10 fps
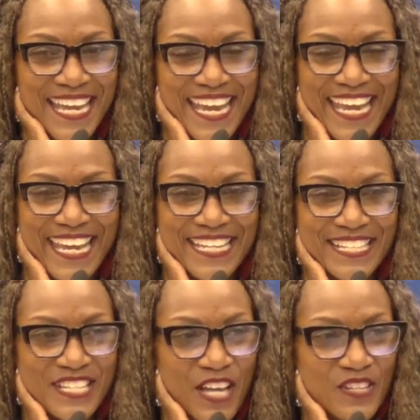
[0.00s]

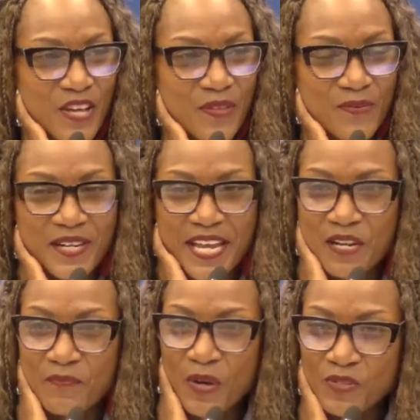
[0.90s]
And another one
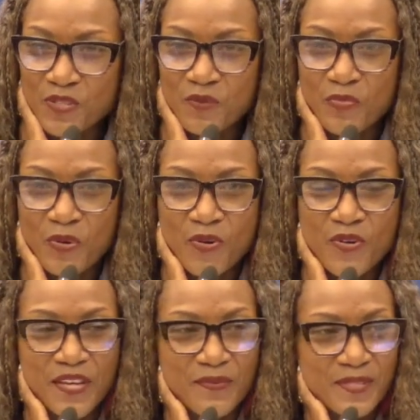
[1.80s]
had a poster
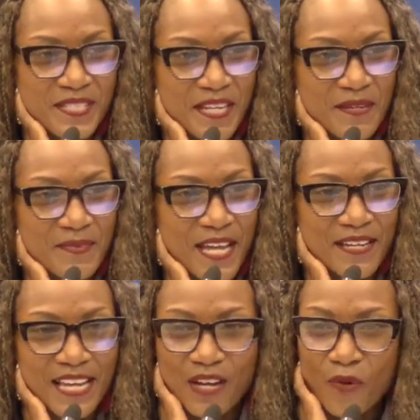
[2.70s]
board that was set up
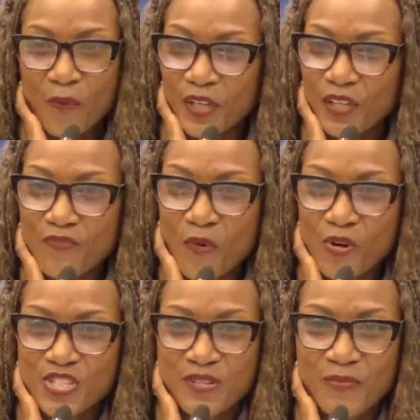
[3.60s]
kind of like a Wheel of
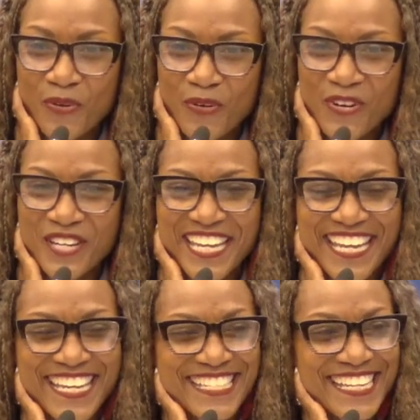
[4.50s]
Fortune board.
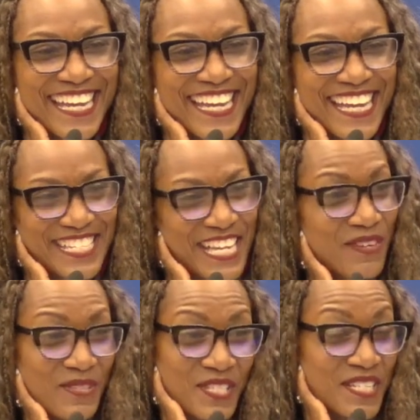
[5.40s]
And
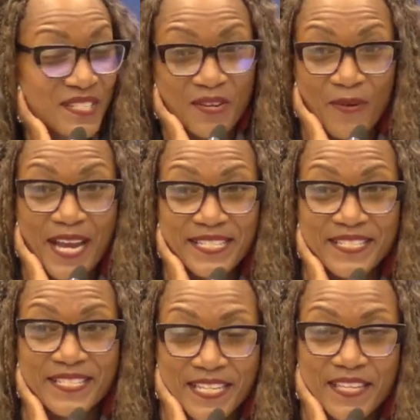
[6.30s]
it was just great
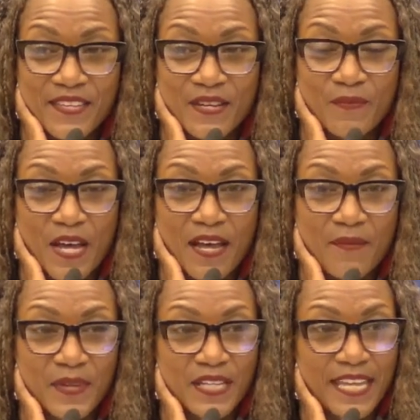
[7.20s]
to see them
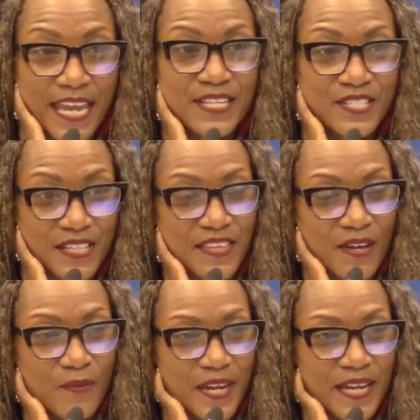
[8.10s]
engaging
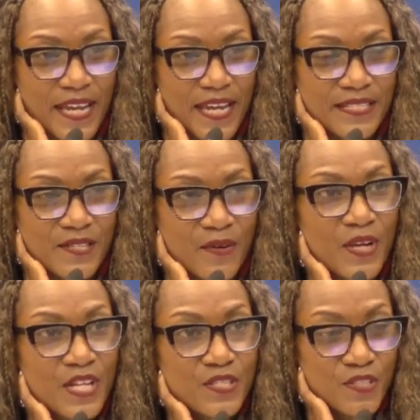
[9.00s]
that way. And
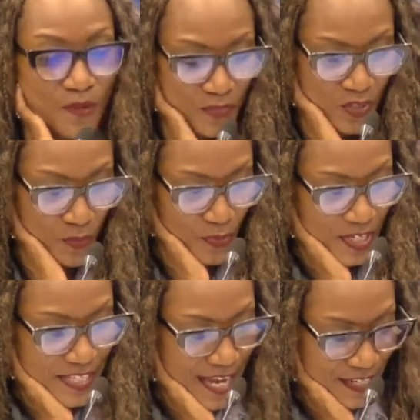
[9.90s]
so super
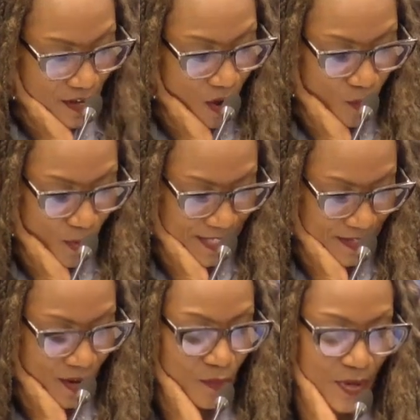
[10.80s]
excited
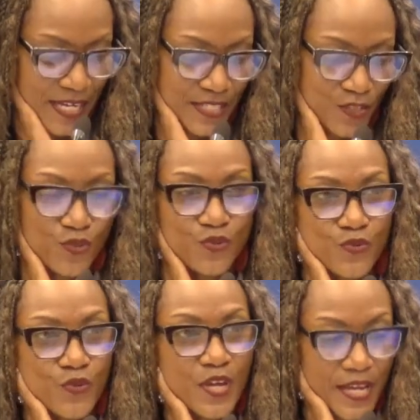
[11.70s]
always
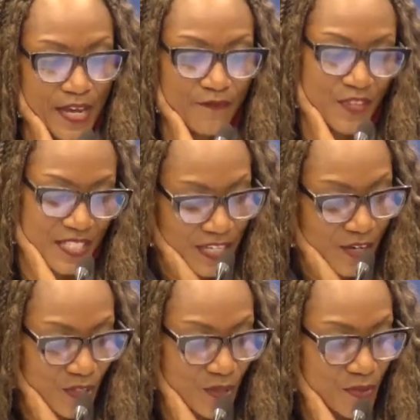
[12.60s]
to visit
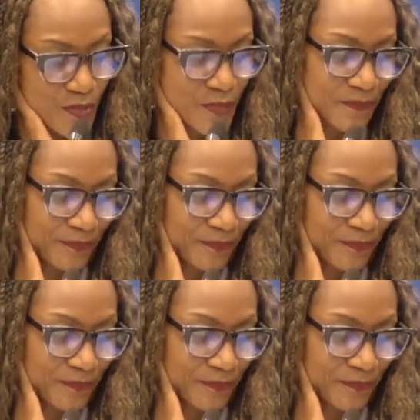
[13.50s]
our schools.